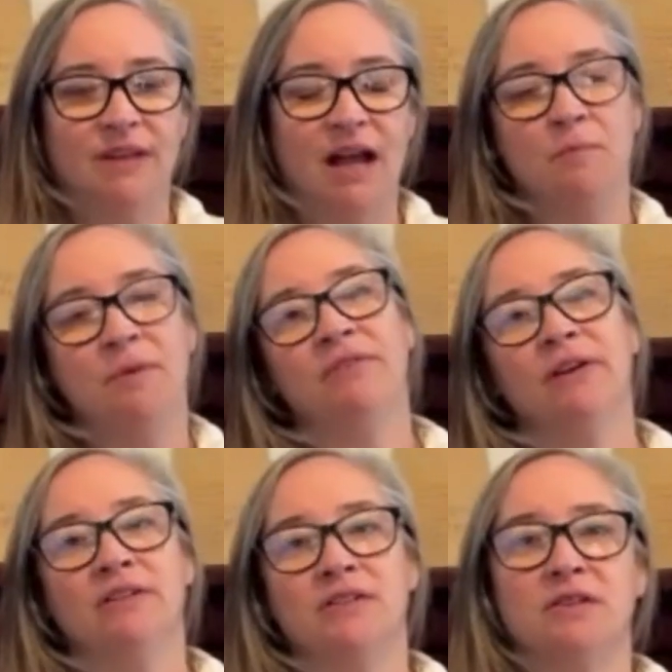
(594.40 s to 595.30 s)
help me
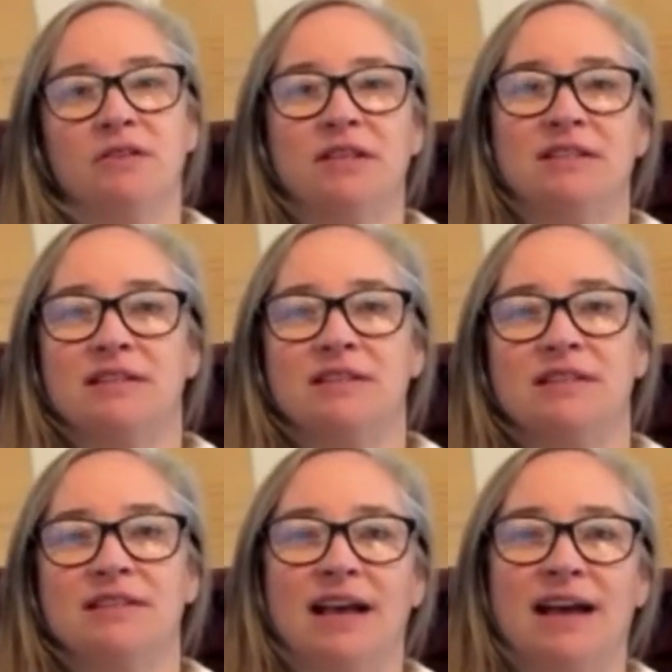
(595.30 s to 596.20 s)
feel as though this
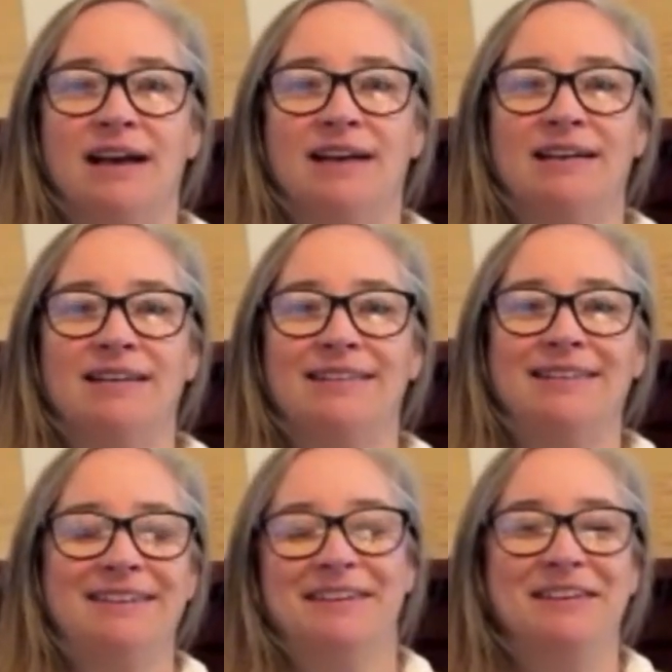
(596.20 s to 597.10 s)
is,
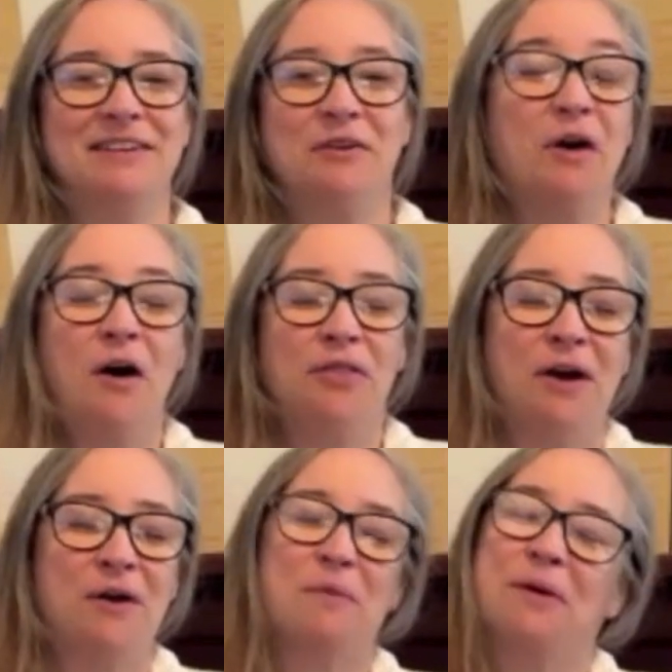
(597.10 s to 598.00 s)
all the
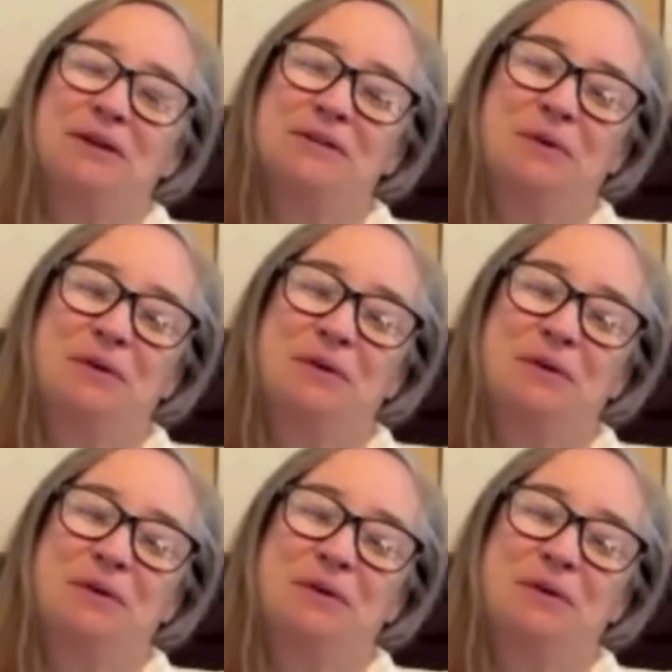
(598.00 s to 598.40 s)
hard work is